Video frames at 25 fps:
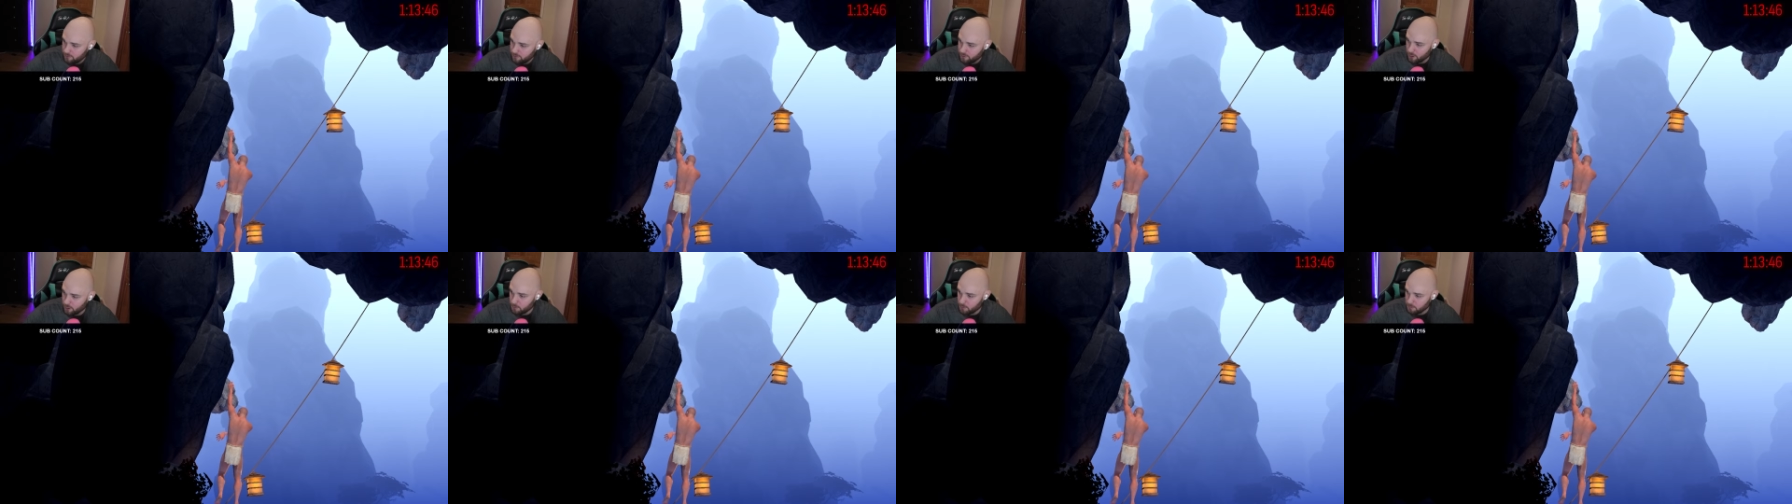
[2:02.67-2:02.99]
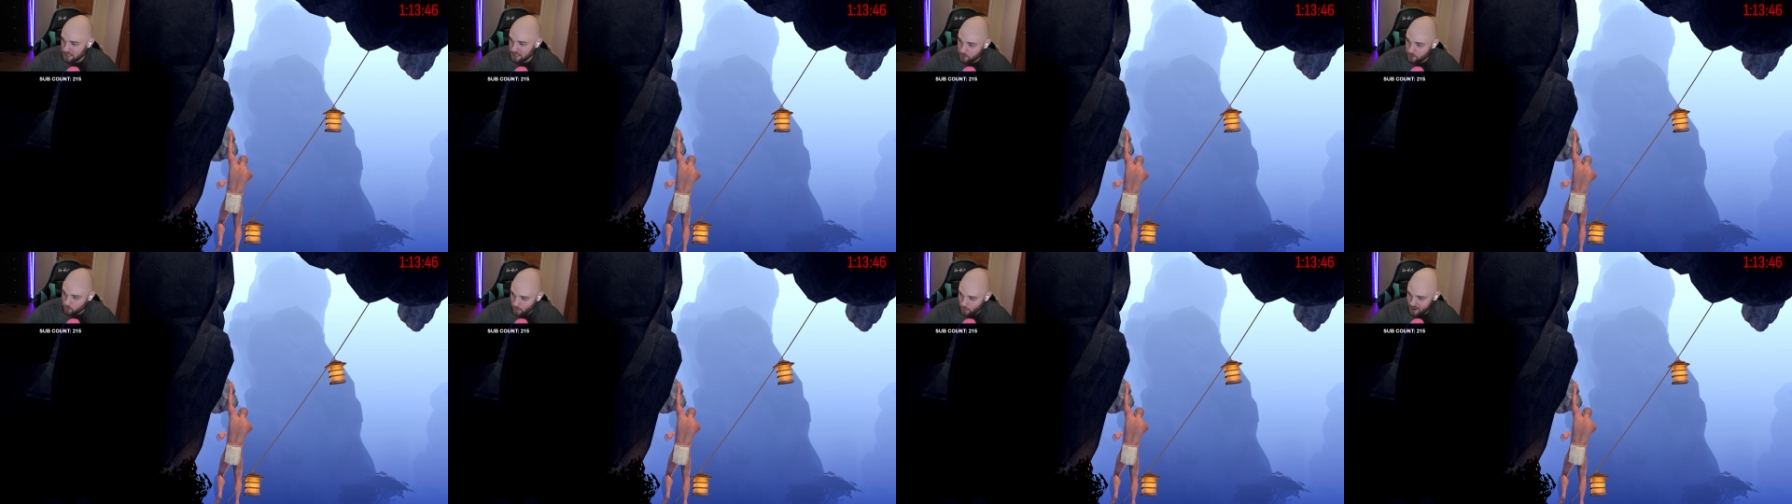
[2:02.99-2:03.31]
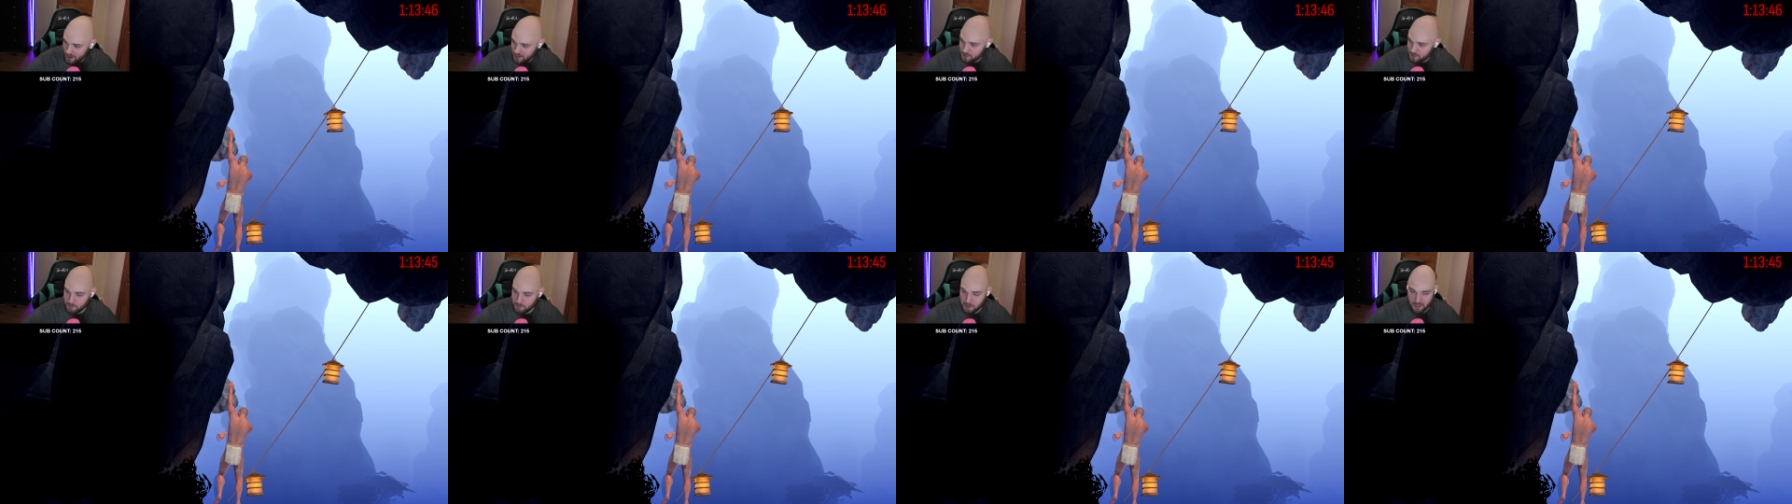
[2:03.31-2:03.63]
lamp part
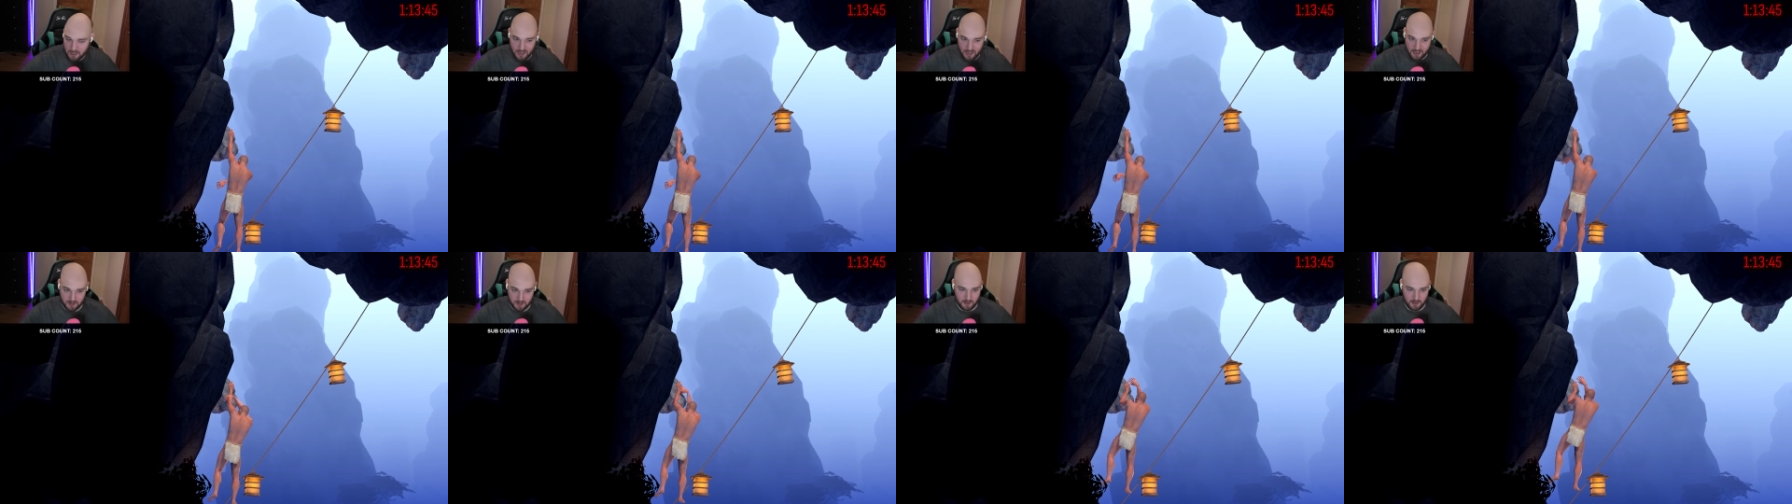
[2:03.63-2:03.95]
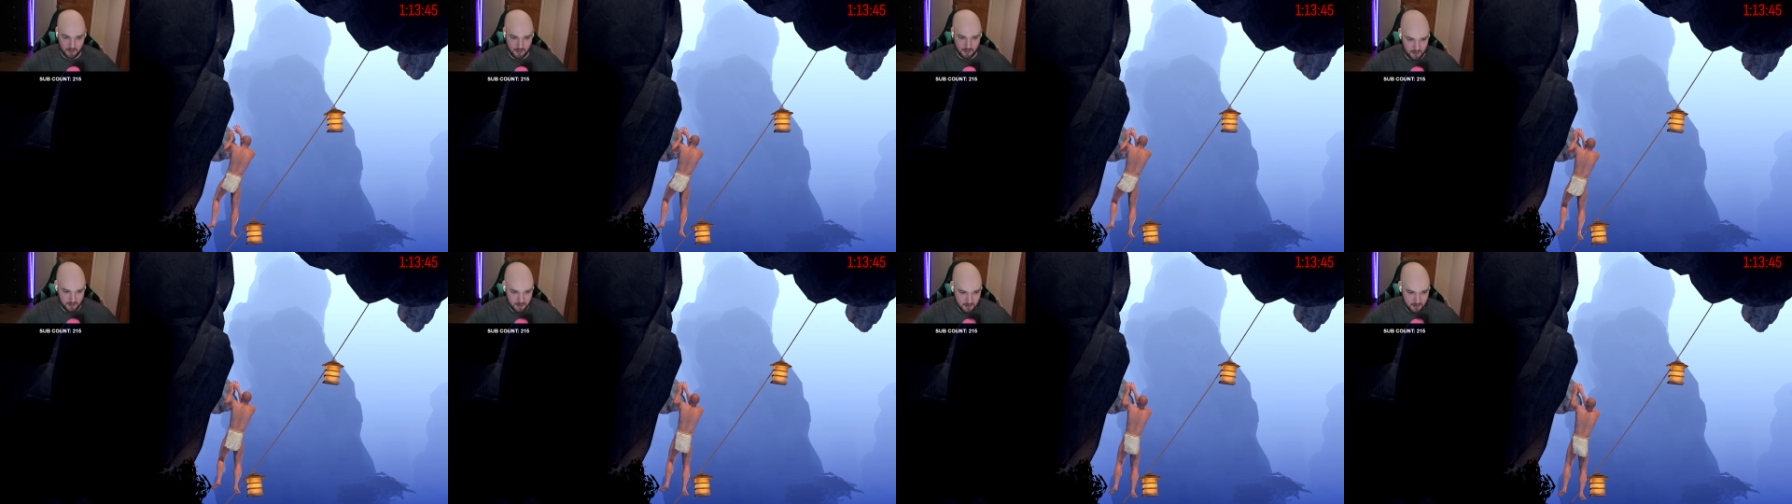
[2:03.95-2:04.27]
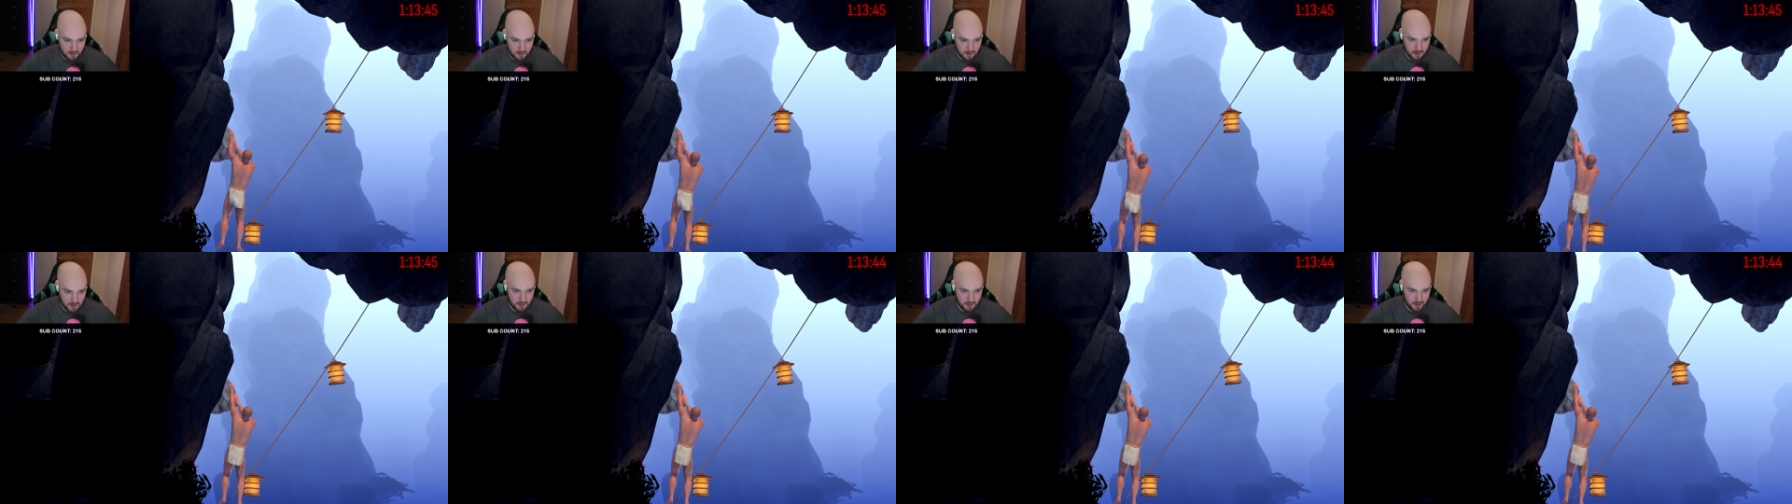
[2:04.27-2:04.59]
right after basically
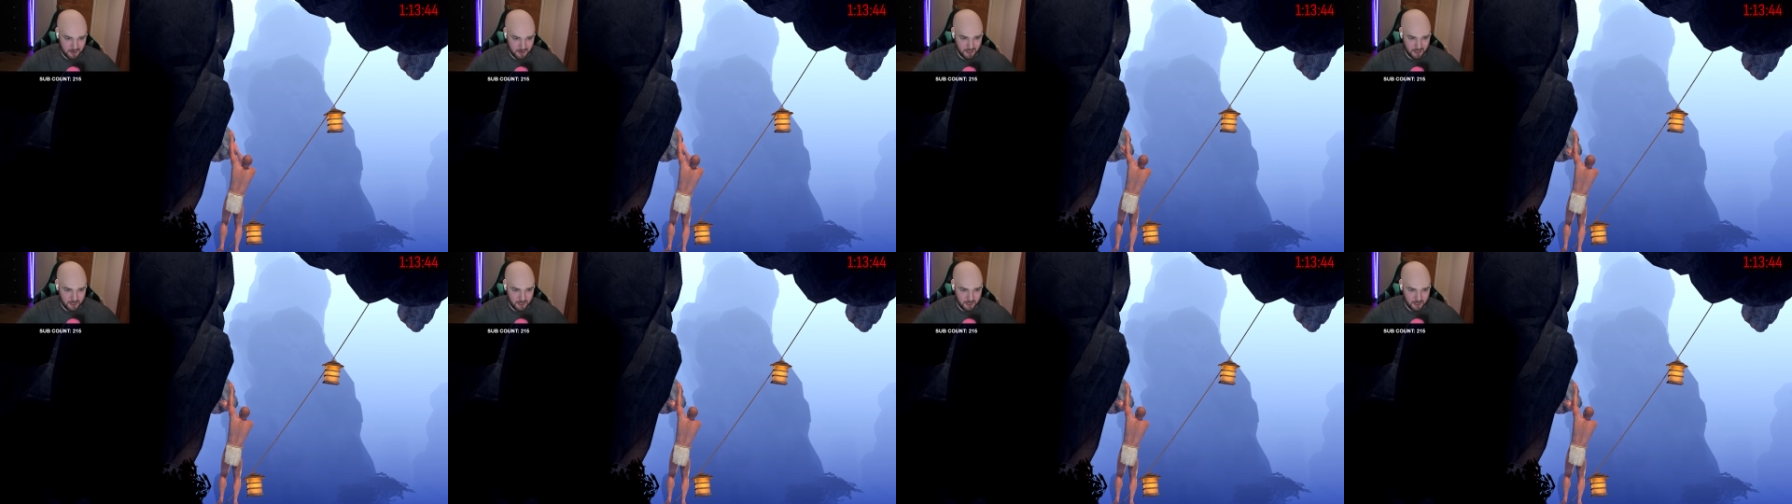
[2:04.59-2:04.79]
forces